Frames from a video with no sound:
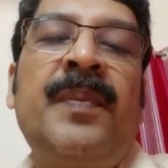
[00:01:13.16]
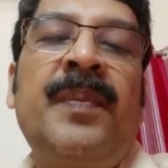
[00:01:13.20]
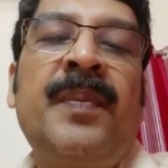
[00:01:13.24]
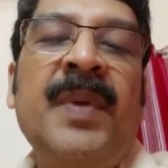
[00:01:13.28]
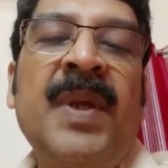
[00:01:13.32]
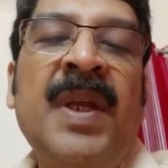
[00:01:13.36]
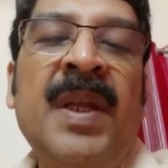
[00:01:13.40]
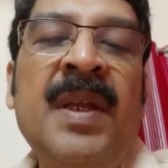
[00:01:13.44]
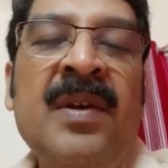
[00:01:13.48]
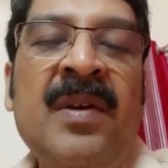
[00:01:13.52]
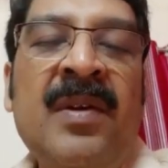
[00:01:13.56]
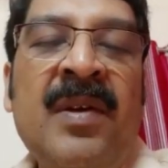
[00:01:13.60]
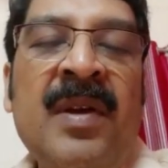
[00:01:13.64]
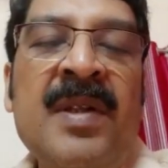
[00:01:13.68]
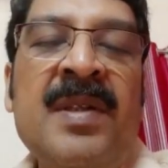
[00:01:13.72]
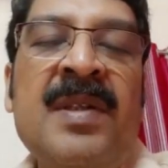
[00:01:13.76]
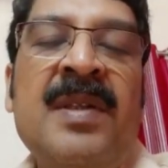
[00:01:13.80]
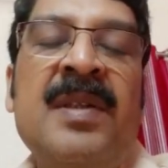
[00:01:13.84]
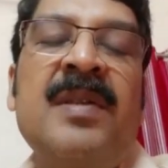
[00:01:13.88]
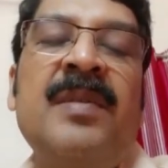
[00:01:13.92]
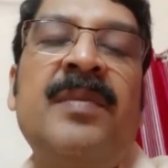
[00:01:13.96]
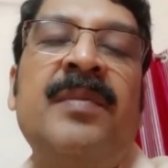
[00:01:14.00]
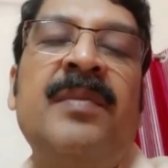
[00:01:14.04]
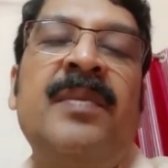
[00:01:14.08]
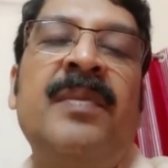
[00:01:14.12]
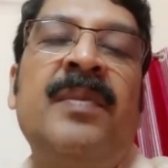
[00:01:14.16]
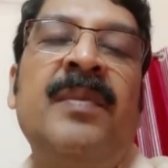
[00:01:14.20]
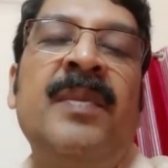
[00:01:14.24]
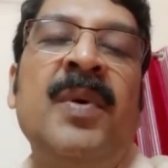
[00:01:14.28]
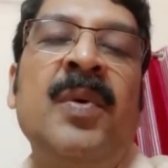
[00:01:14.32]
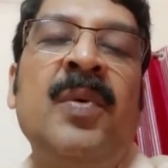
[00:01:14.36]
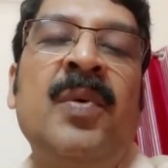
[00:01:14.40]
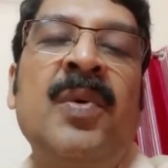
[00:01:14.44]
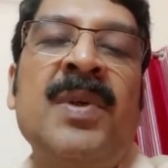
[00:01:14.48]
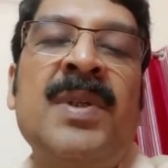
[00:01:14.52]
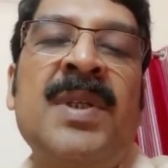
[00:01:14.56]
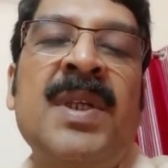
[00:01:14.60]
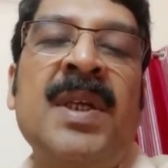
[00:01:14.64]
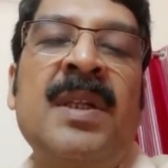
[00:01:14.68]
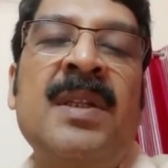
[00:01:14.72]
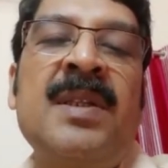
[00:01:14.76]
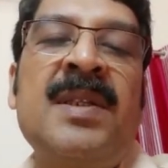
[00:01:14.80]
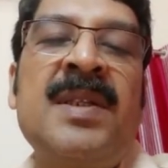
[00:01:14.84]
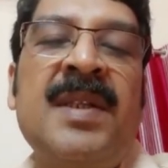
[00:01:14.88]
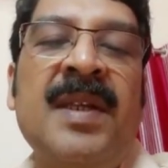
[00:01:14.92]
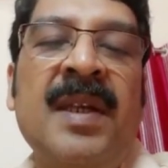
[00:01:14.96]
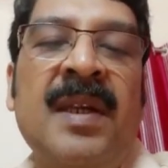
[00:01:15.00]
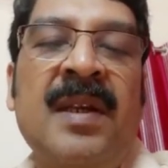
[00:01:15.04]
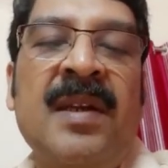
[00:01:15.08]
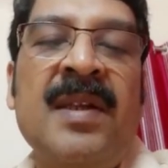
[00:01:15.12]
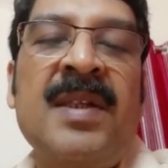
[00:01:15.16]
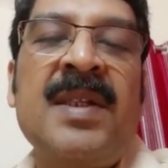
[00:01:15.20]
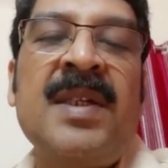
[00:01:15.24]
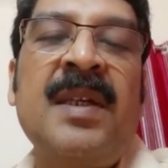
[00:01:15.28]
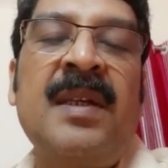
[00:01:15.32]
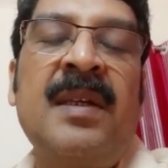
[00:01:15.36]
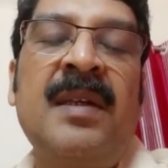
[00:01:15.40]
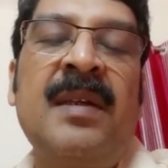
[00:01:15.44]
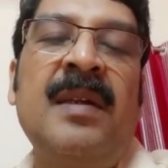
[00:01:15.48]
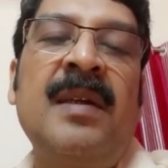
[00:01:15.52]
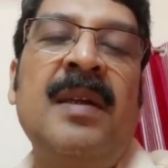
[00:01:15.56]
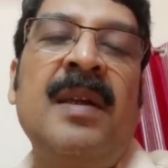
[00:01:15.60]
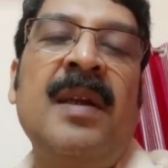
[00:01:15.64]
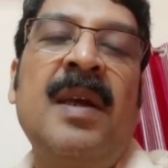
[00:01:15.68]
increased mucosal secretion,